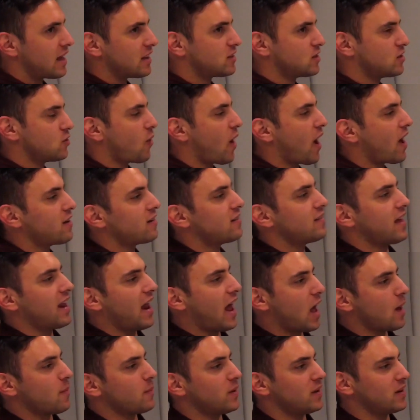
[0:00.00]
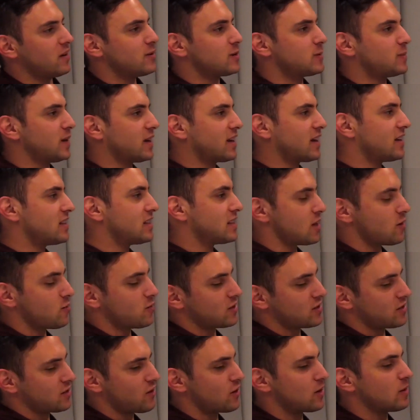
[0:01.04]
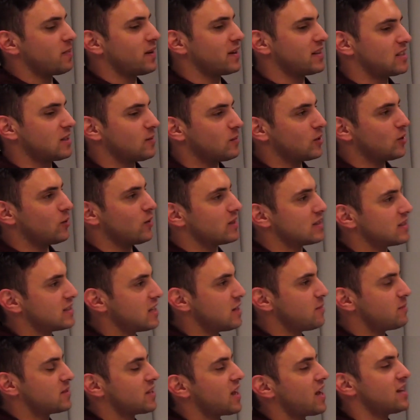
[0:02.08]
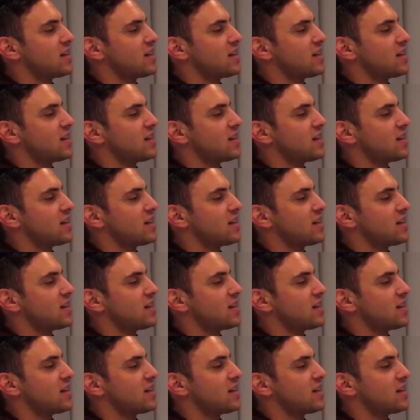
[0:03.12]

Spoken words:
And so how did that happen? It was because it was started by someone who had deep